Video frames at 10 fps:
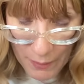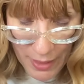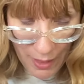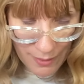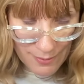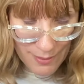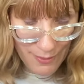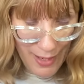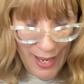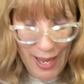we also
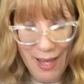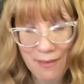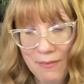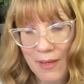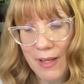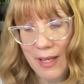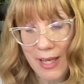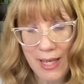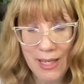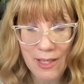have
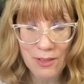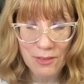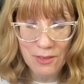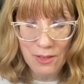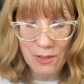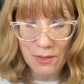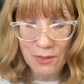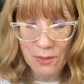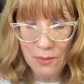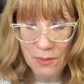a
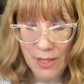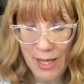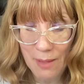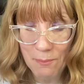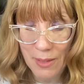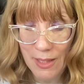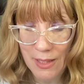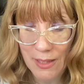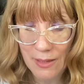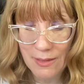new
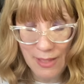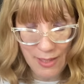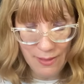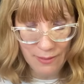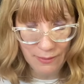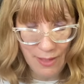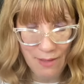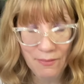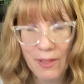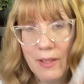campaign 10 and
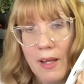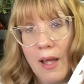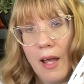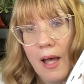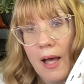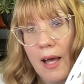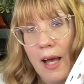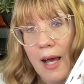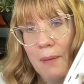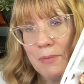11
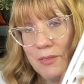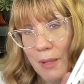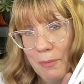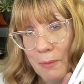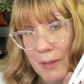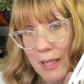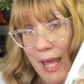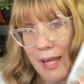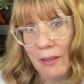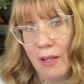um, supplement
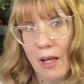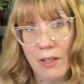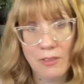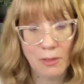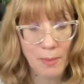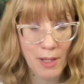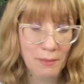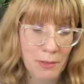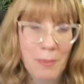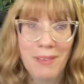catalog. So
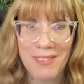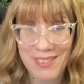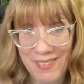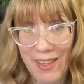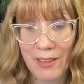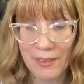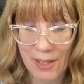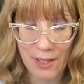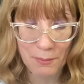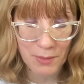you you'll be able to see that
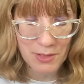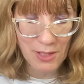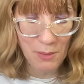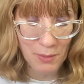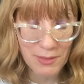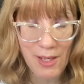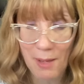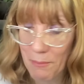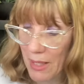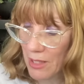online once once
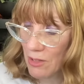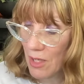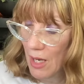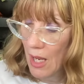campaign